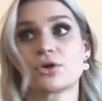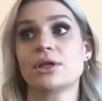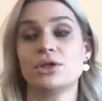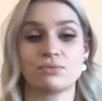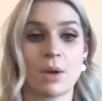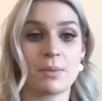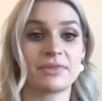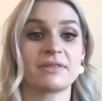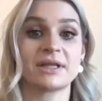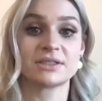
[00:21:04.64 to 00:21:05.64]
learning, you run
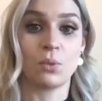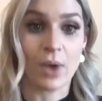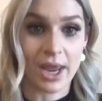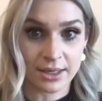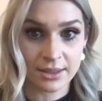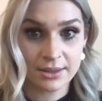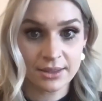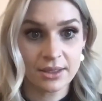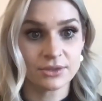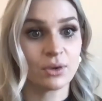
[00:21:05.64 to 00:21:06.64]
with it, that's a win.
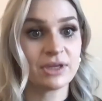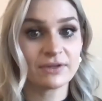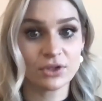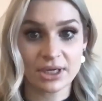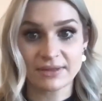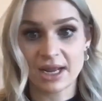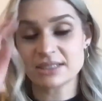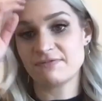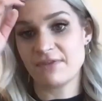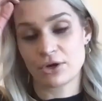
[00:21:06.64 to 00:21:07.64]
Don't even look at that
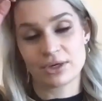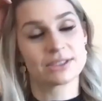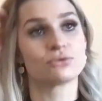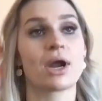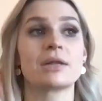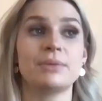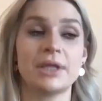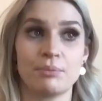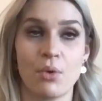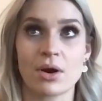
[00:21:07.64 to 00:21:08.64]
as a failure. It's
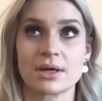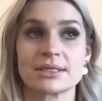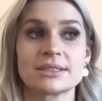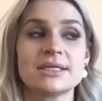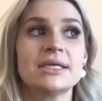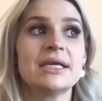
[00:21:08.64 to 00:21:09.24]
incredibly important.